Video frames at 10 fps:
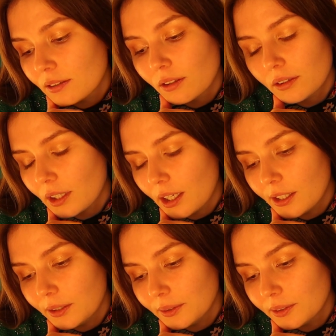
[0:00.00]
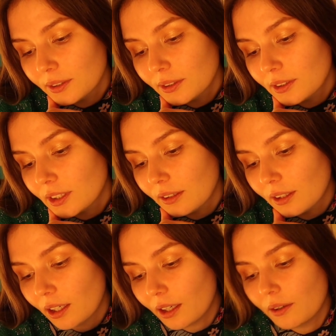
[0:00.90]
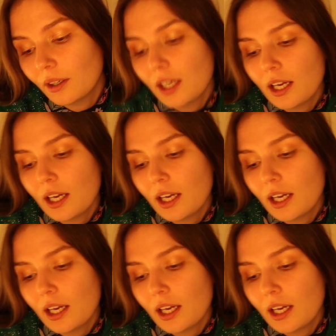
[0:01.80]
God knows, don't know.